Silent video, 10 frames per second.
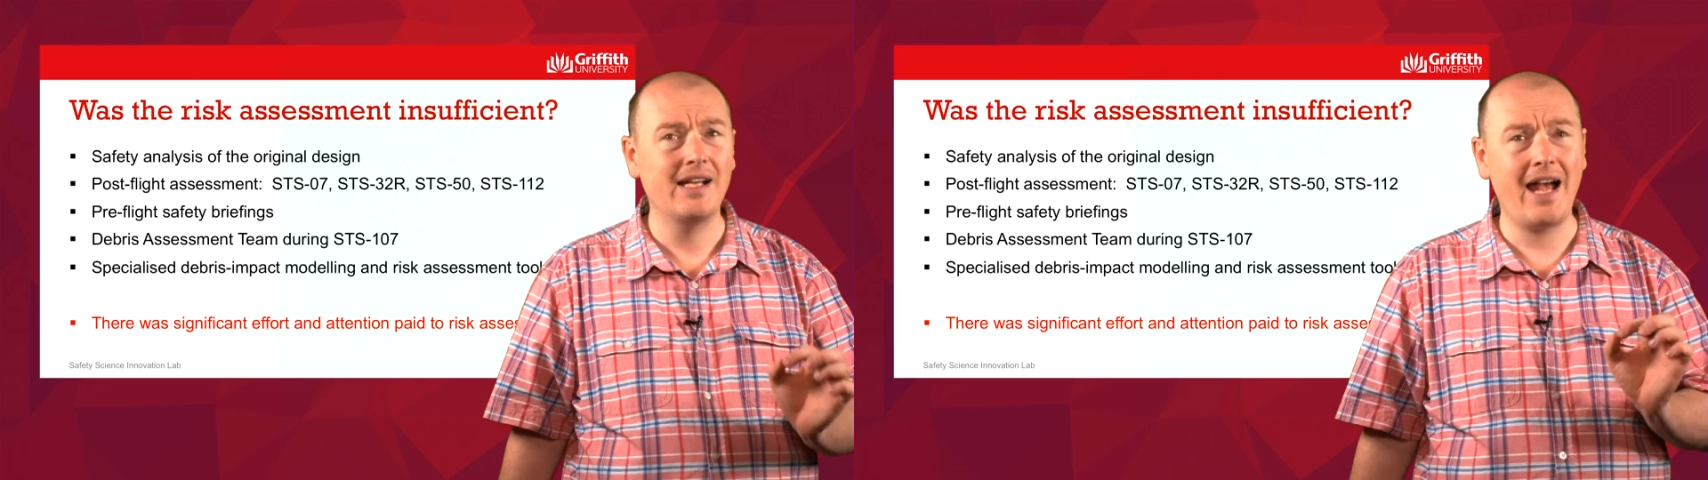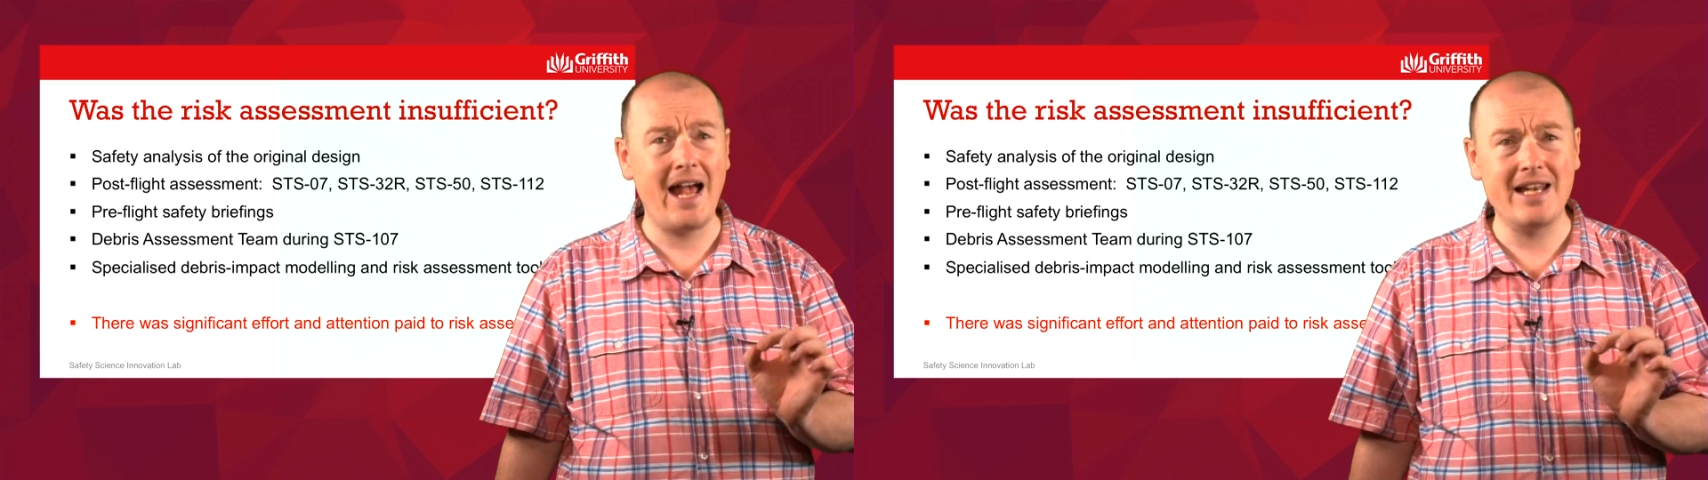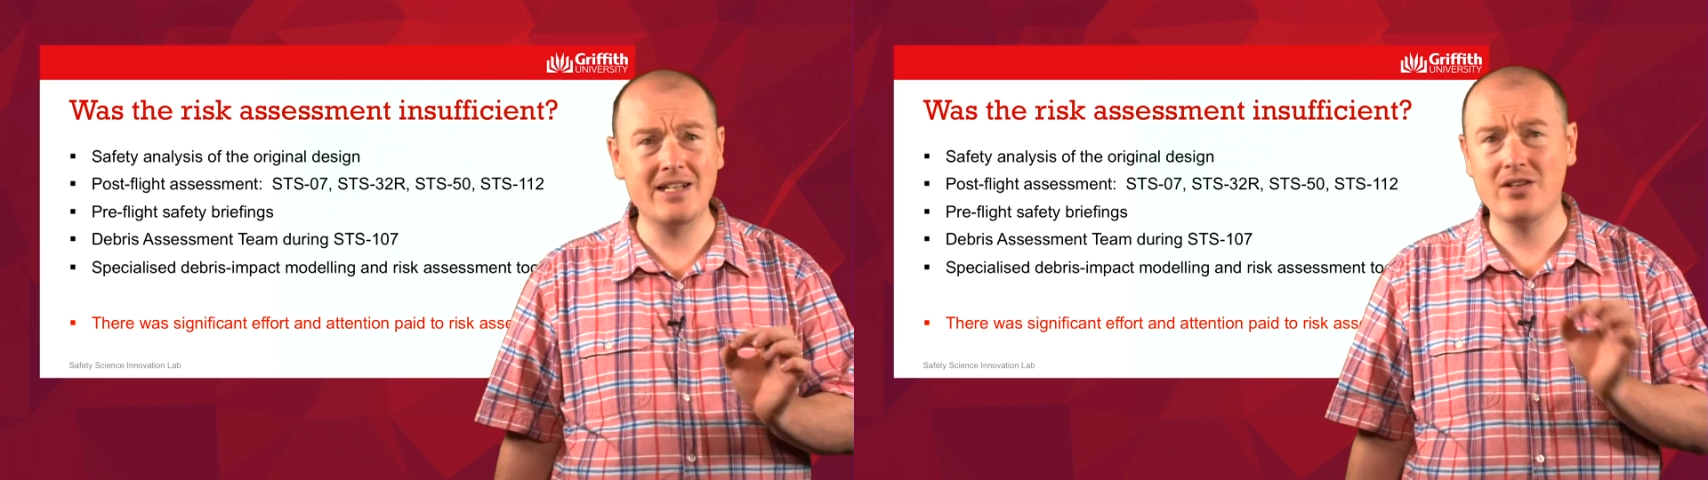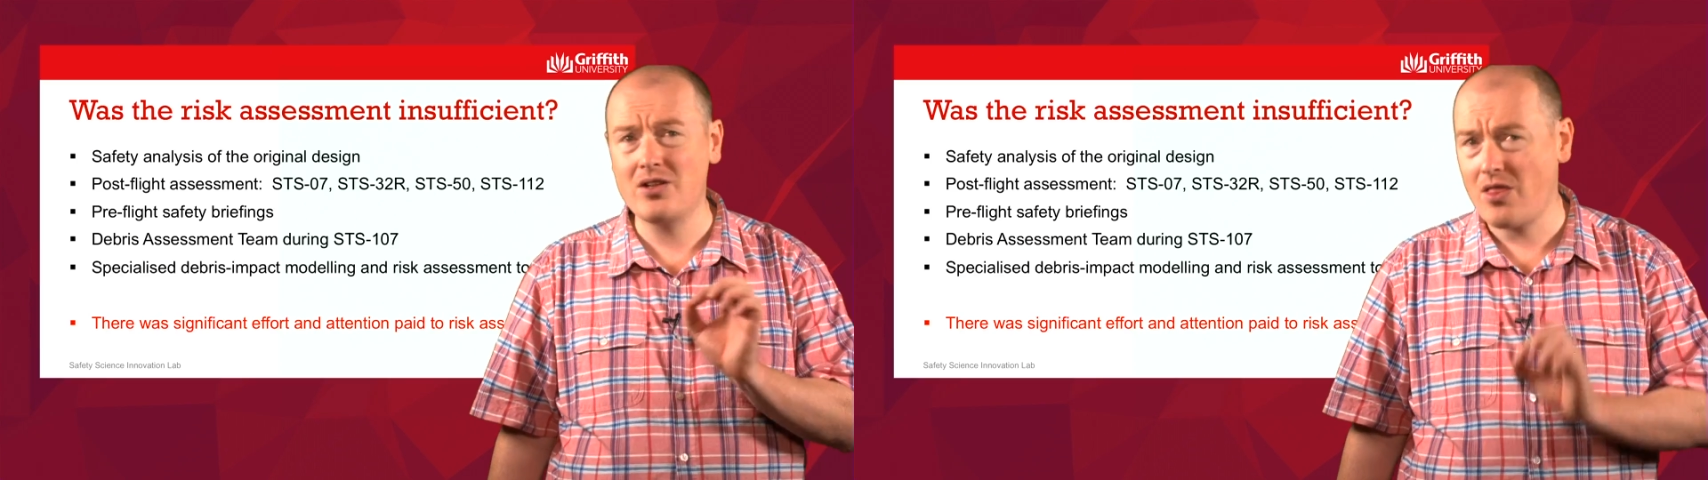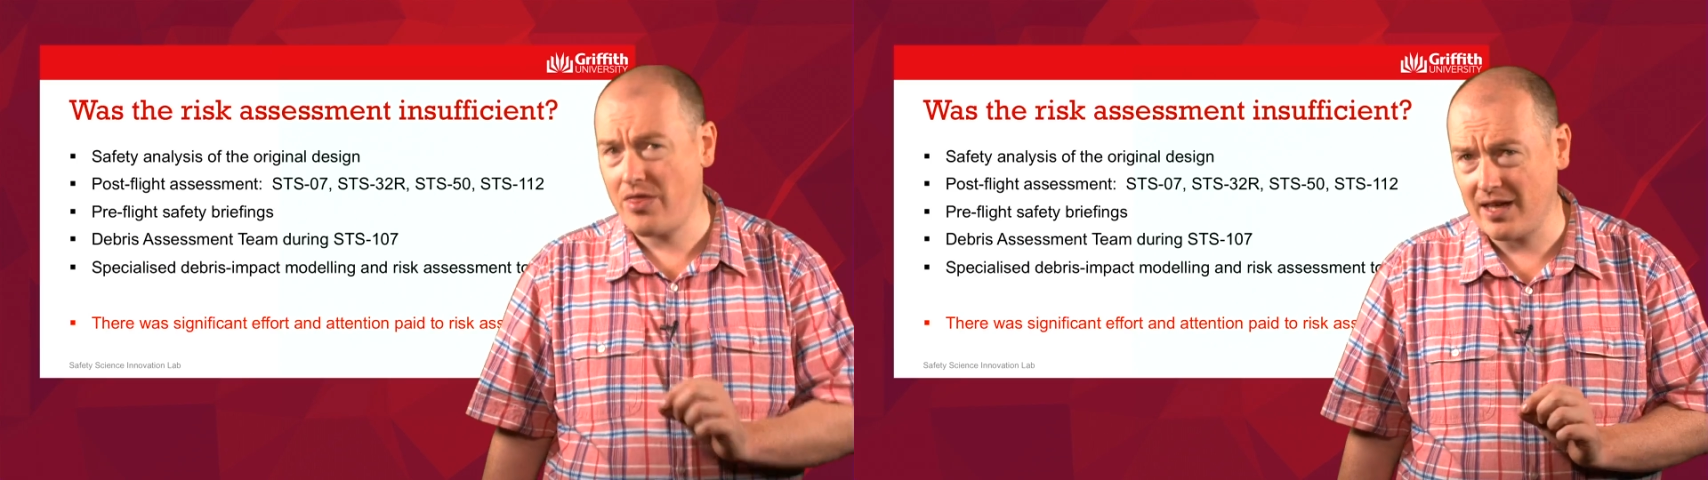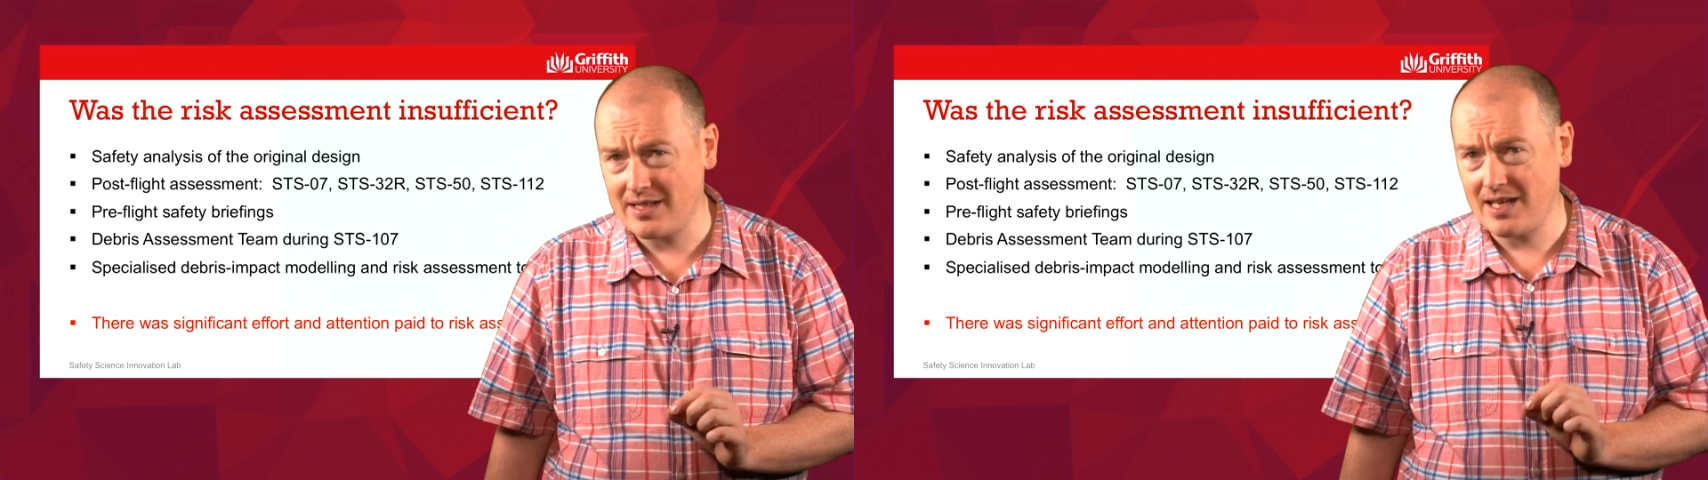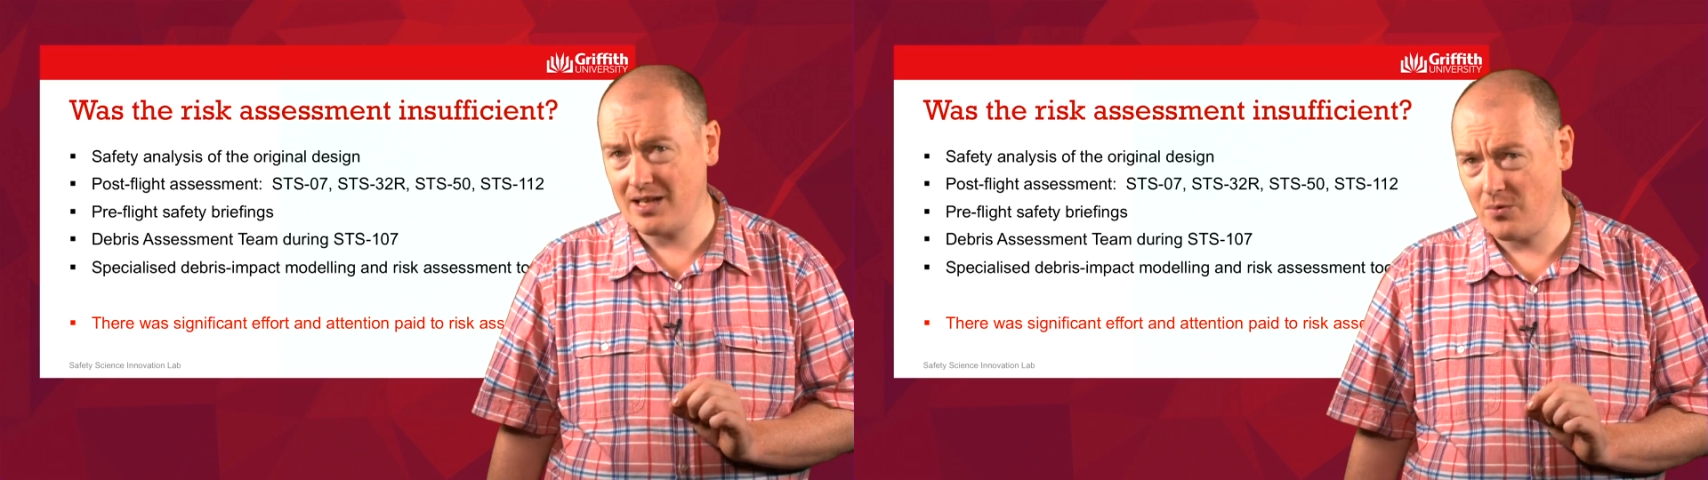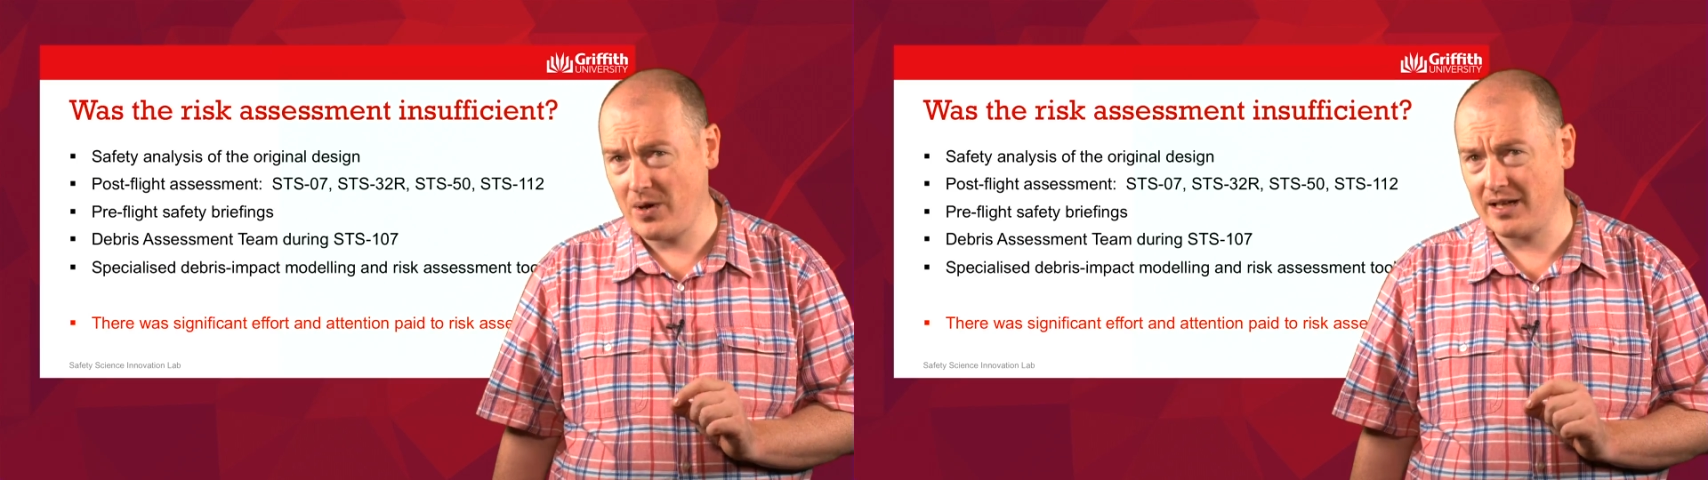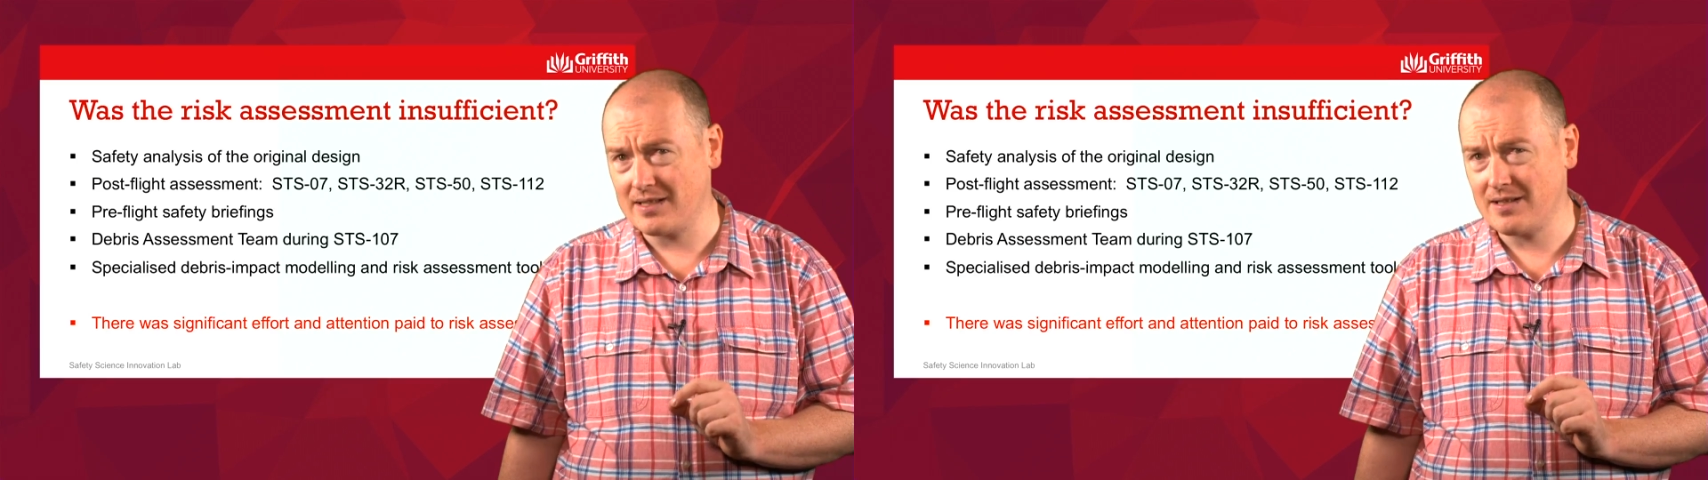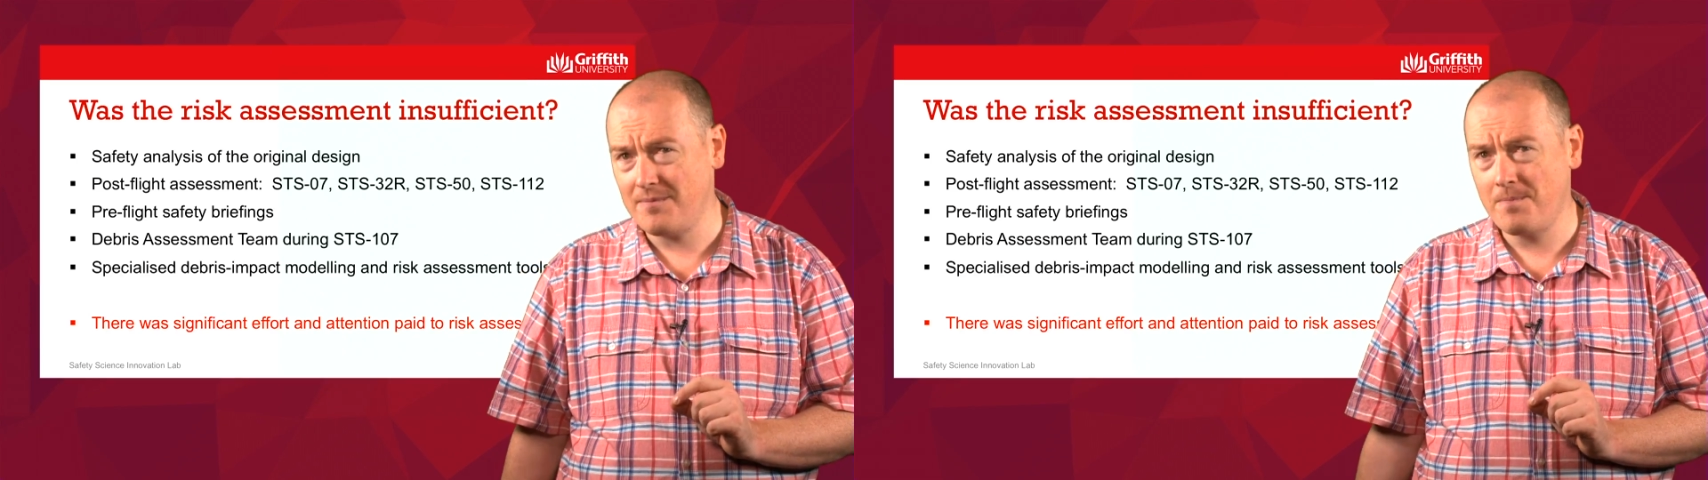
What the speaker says: and things hitting the wings.